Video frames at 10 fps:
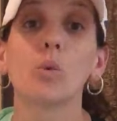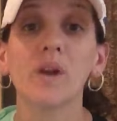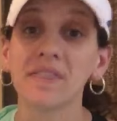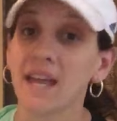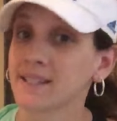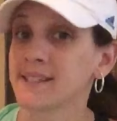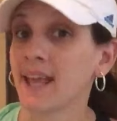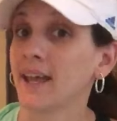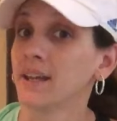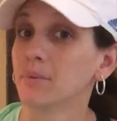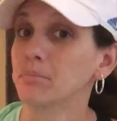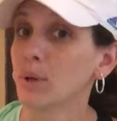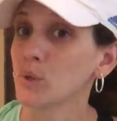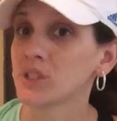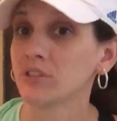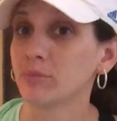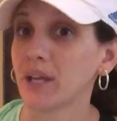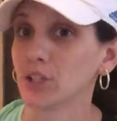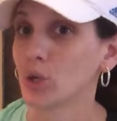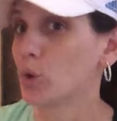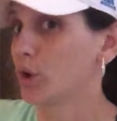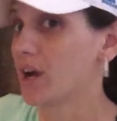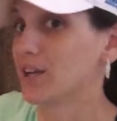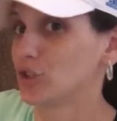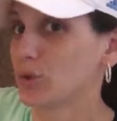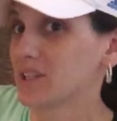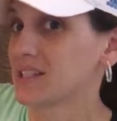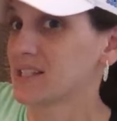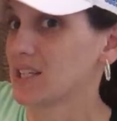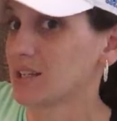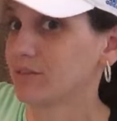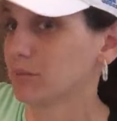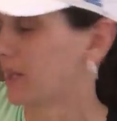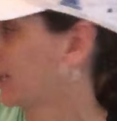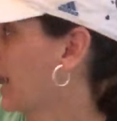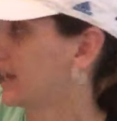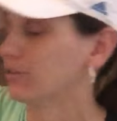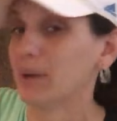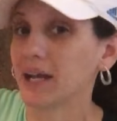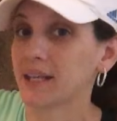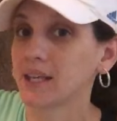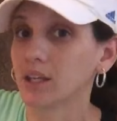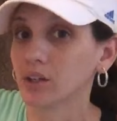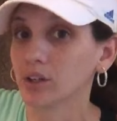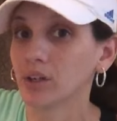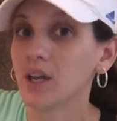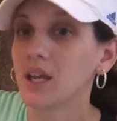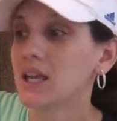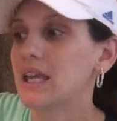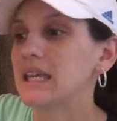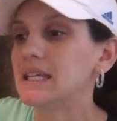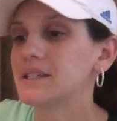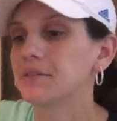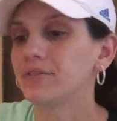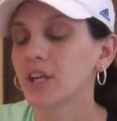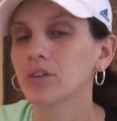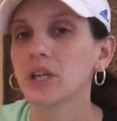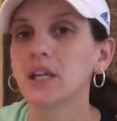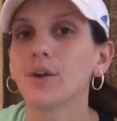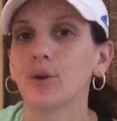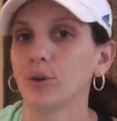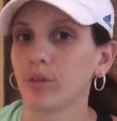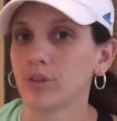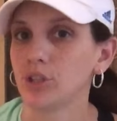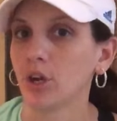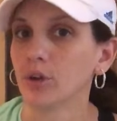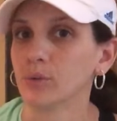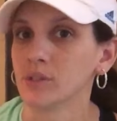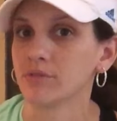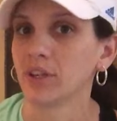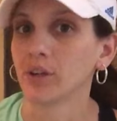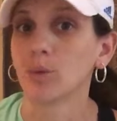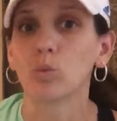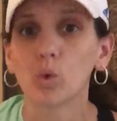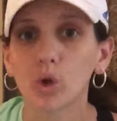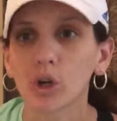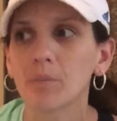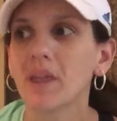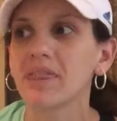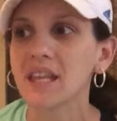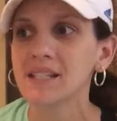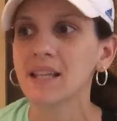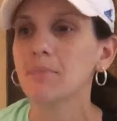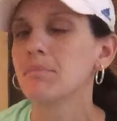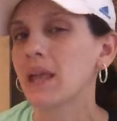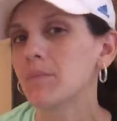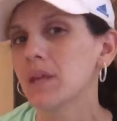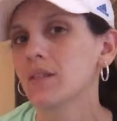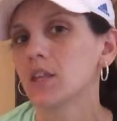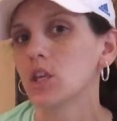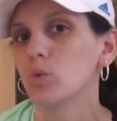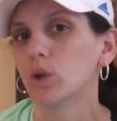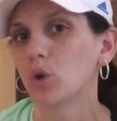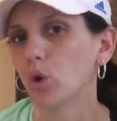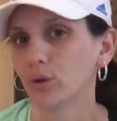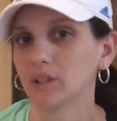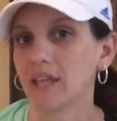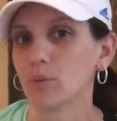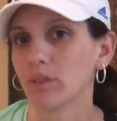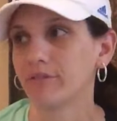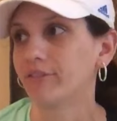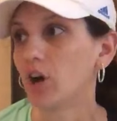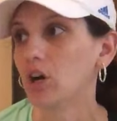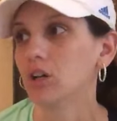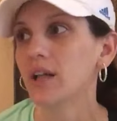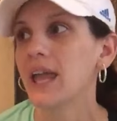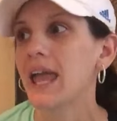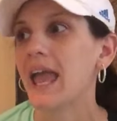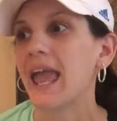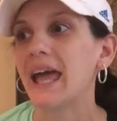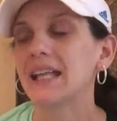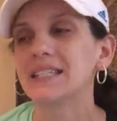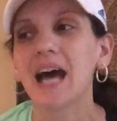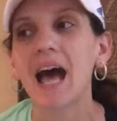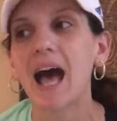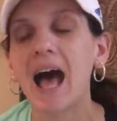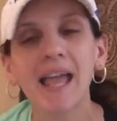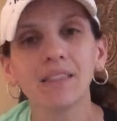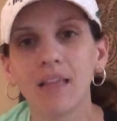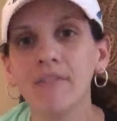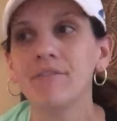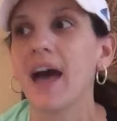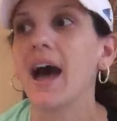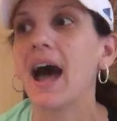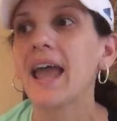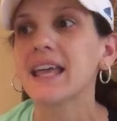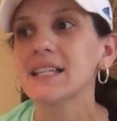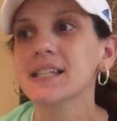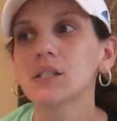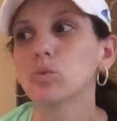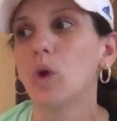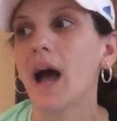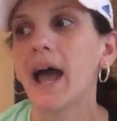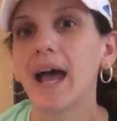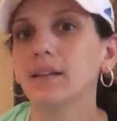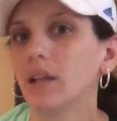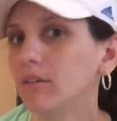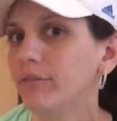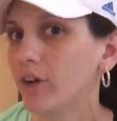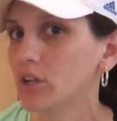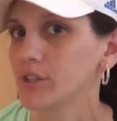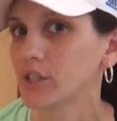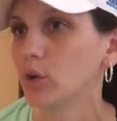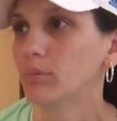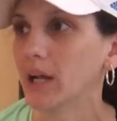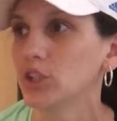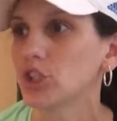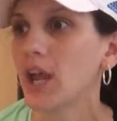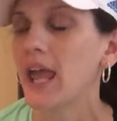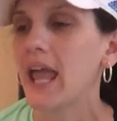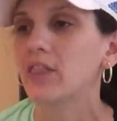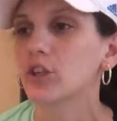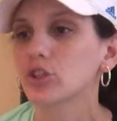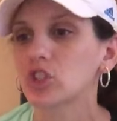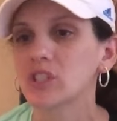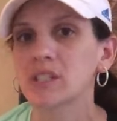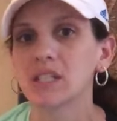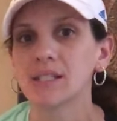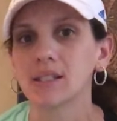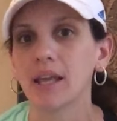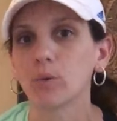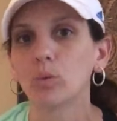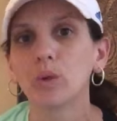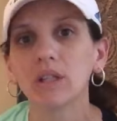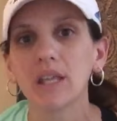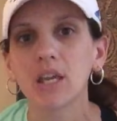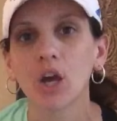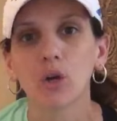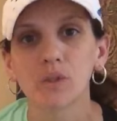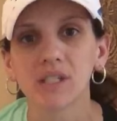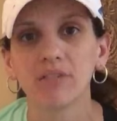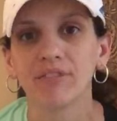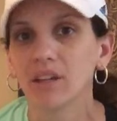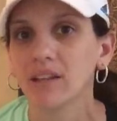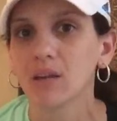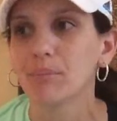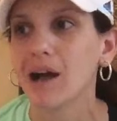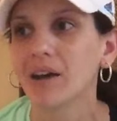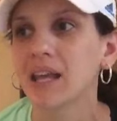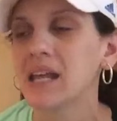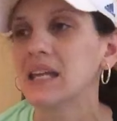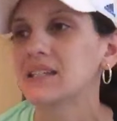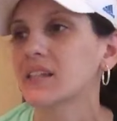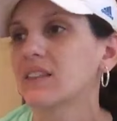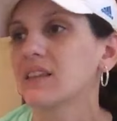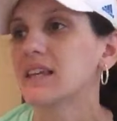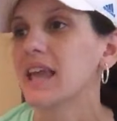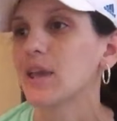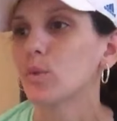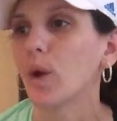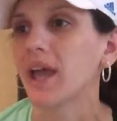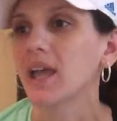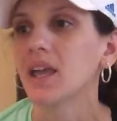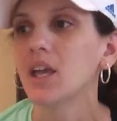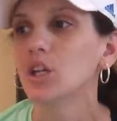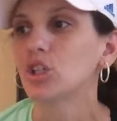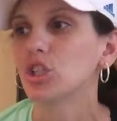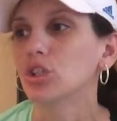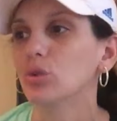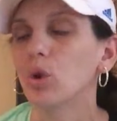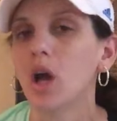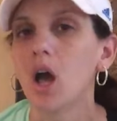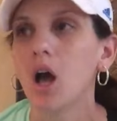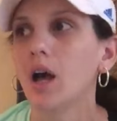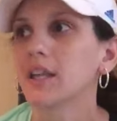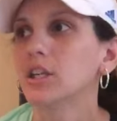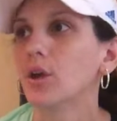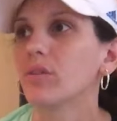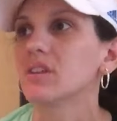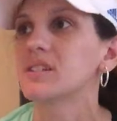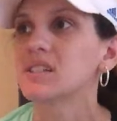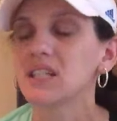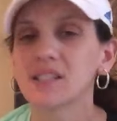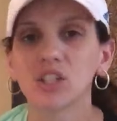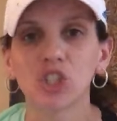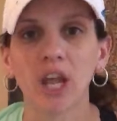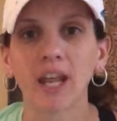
With that said, most of my decor, as you can see from like kind of back here, is very earth tones, very warm, things that maybe that you would correlate with fall. And I love that. I guess that's why I love fall so much. There's just this like really cozy feeling about it, and it's like the gateway to, you know, the season